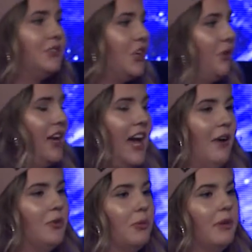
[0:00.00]
don't
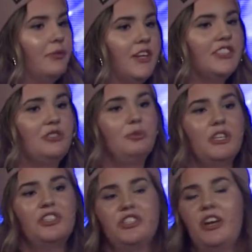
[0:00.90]
have or what friends you
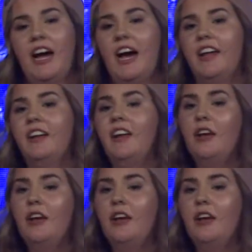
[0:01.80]
wished you had,